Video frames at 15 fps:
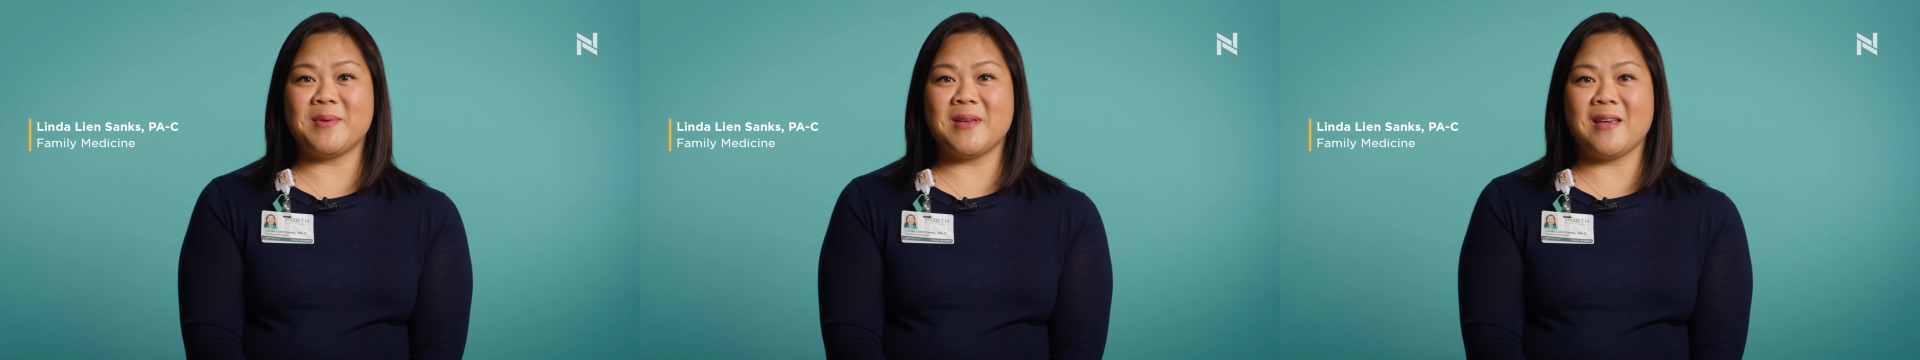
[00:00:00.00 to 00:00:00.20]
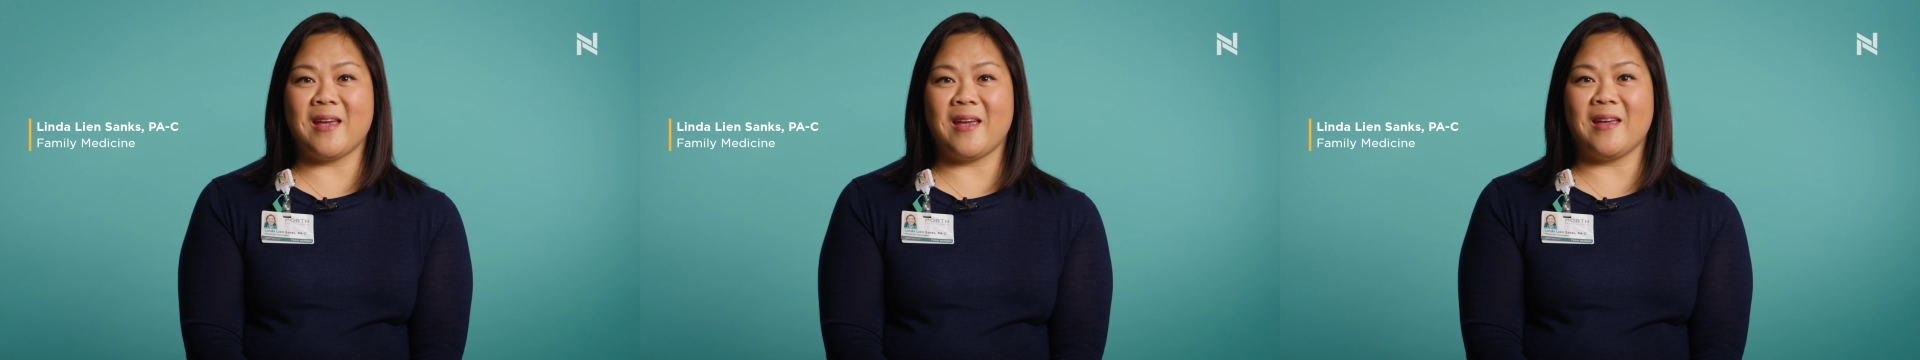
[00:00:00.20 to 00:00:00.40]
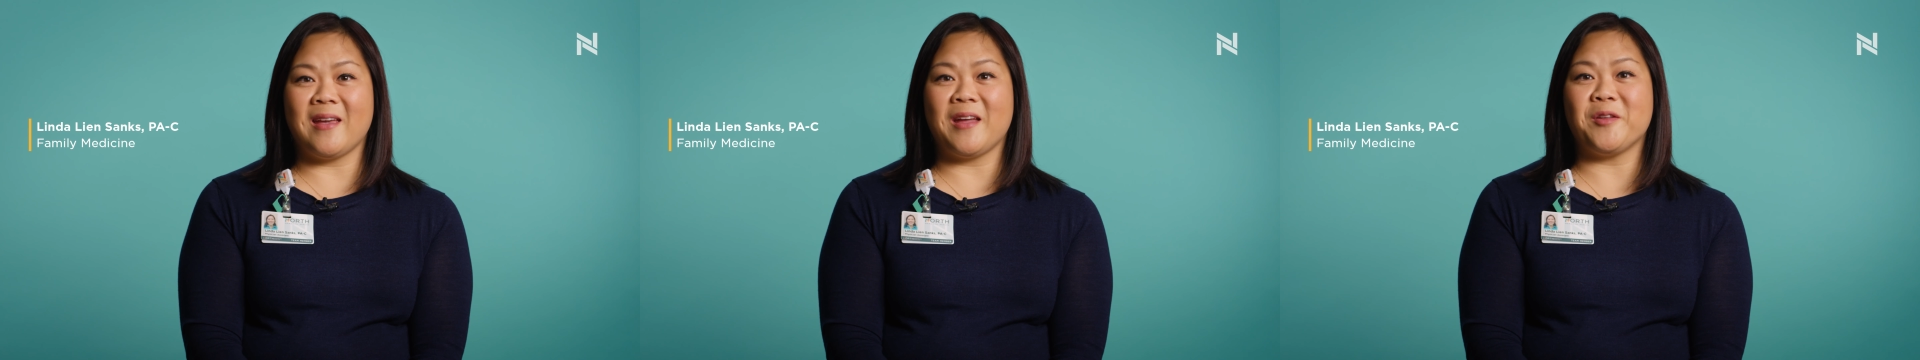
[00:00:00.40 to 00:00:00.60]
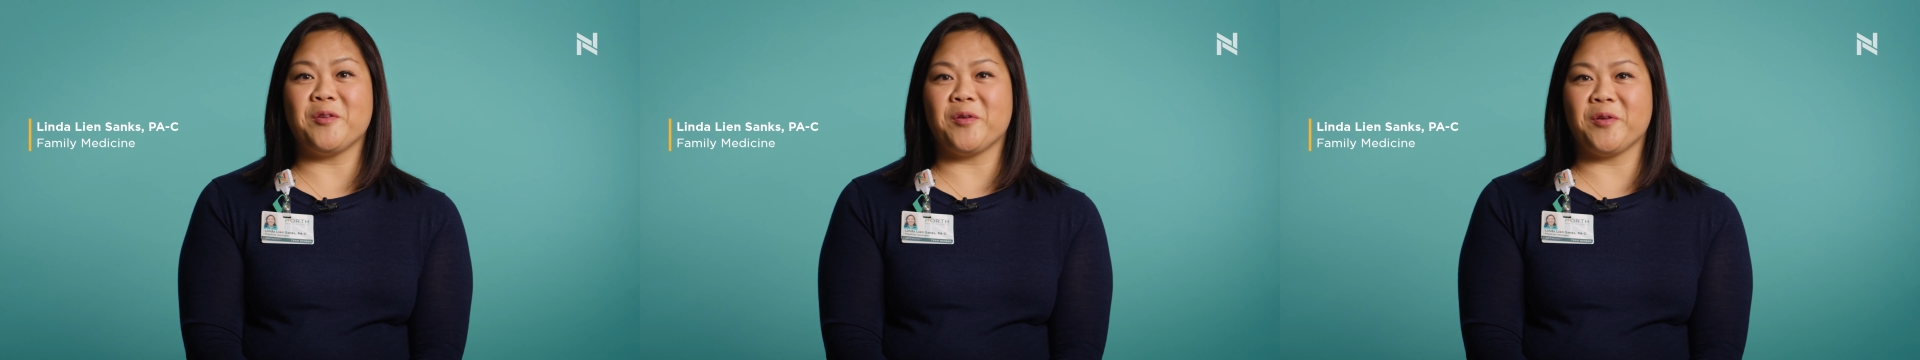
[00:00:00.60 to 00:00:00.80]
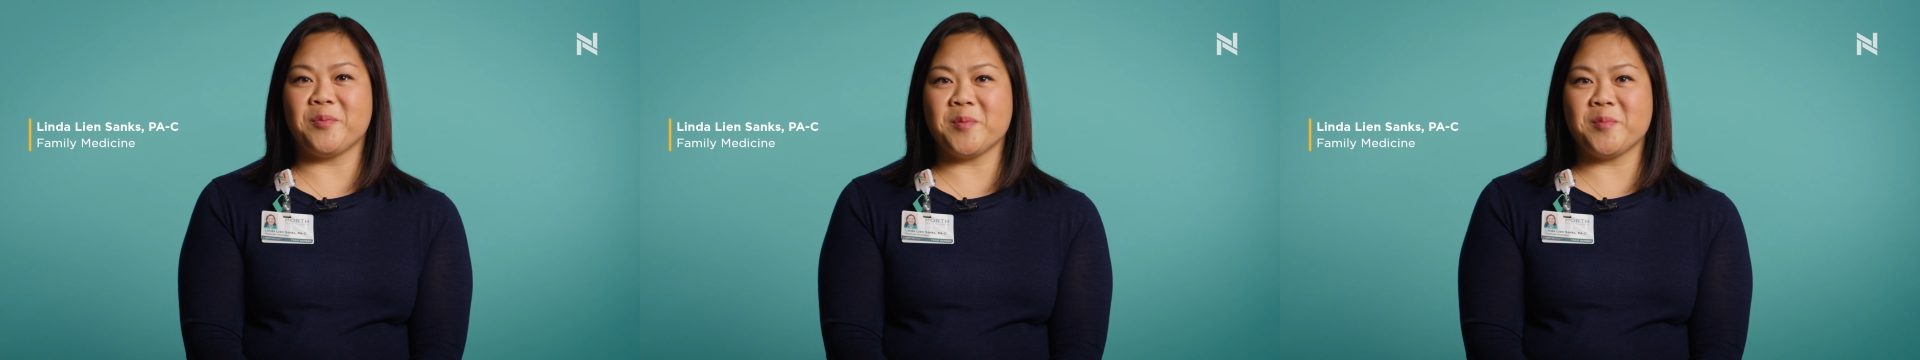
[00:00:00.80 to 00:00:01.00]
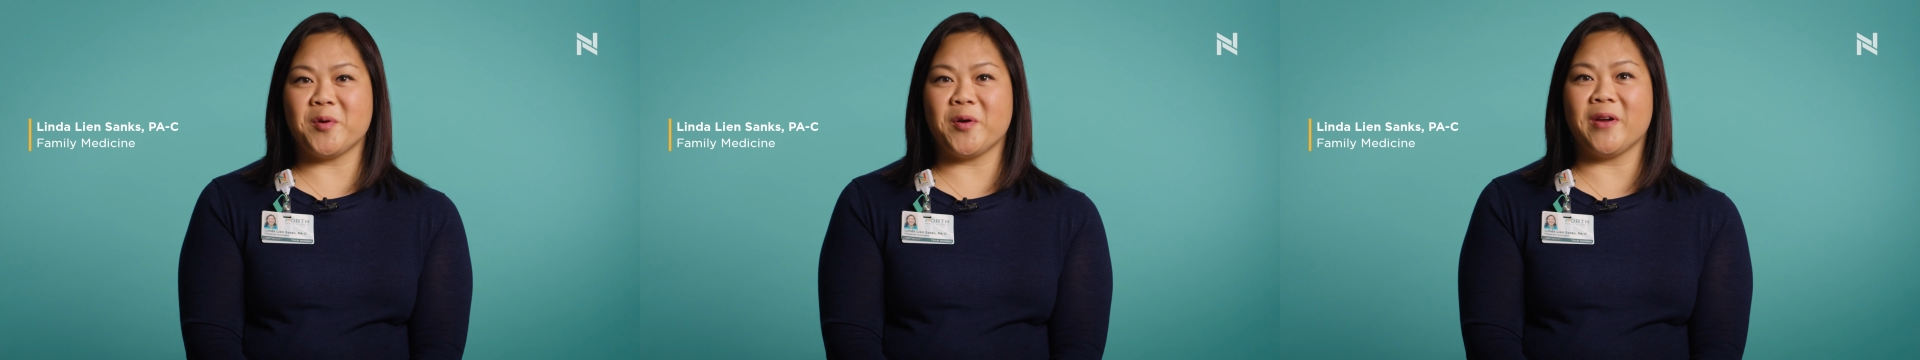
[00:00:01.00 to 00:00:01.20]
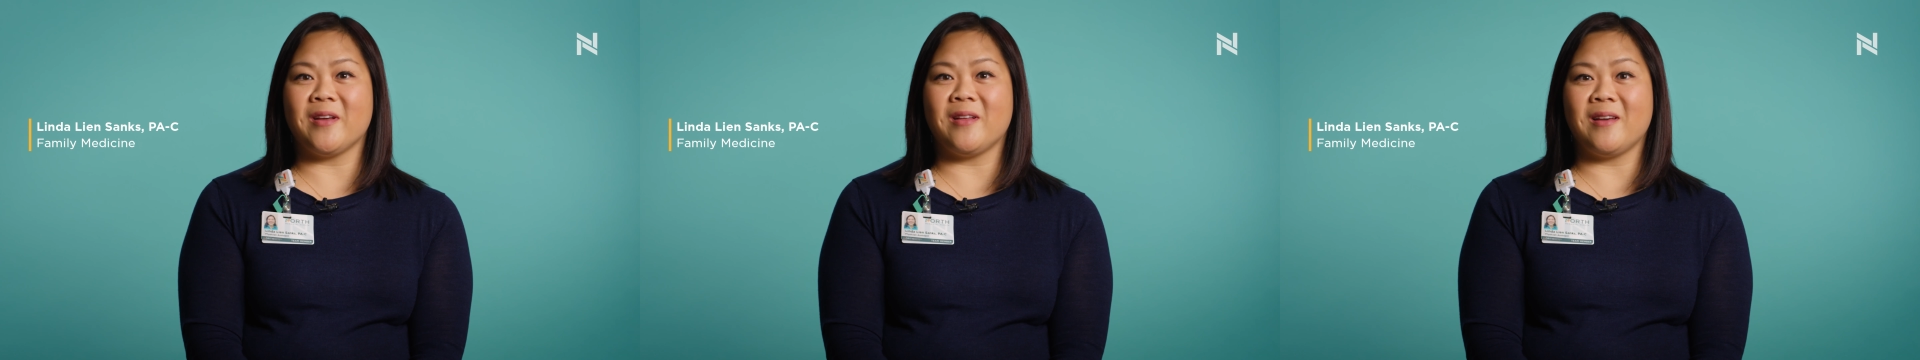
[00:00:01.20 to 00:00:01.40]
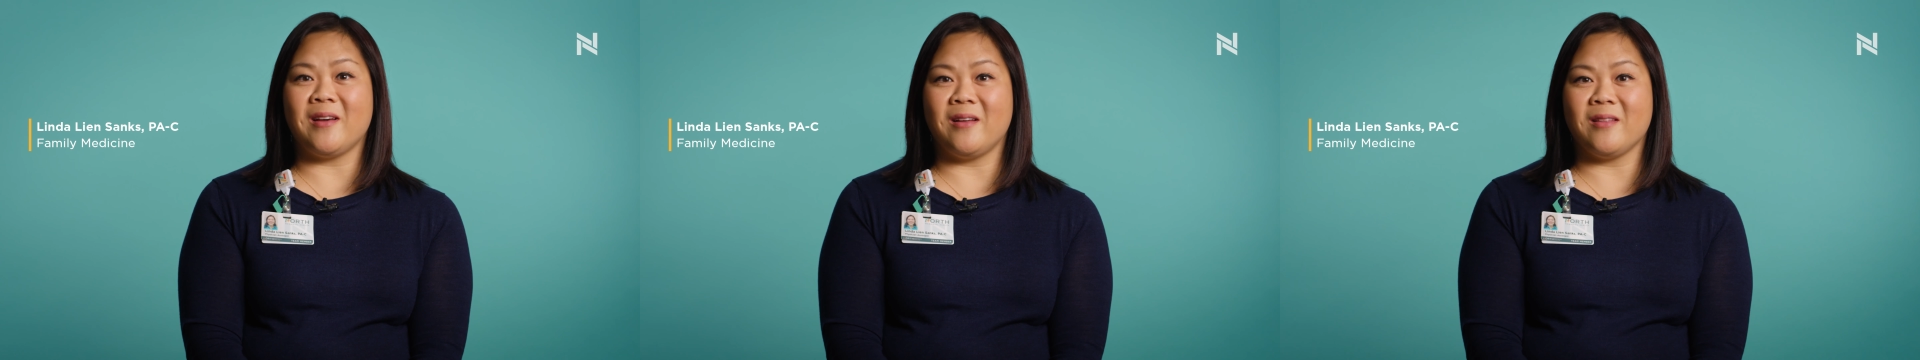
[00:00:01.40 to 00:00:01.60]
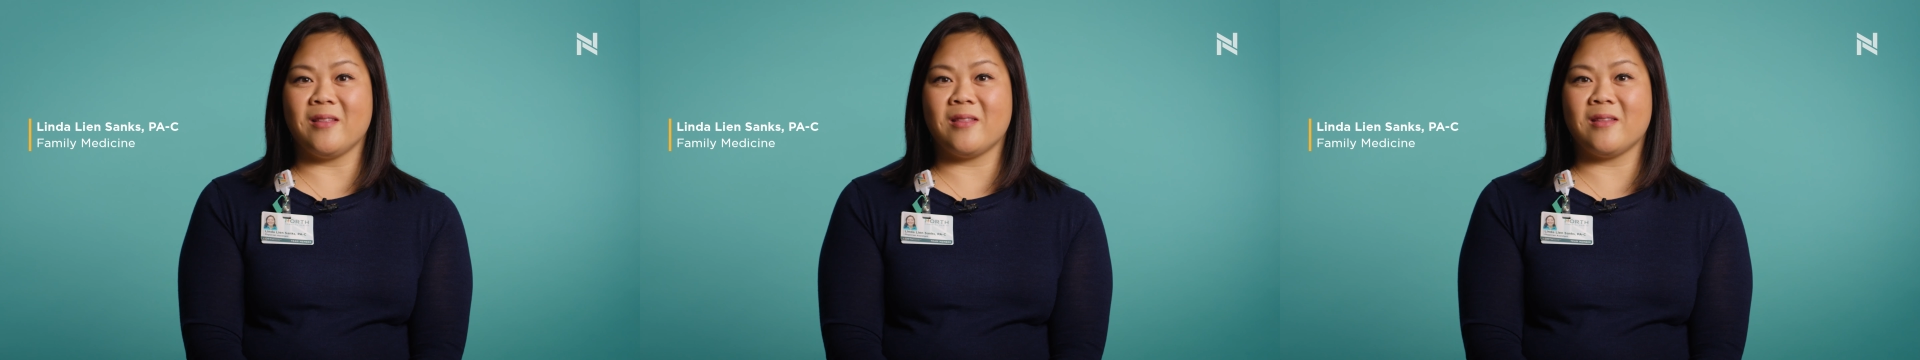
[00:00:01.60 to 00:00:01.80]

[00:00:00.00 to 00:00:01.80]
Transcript: PA at North Memorial Health.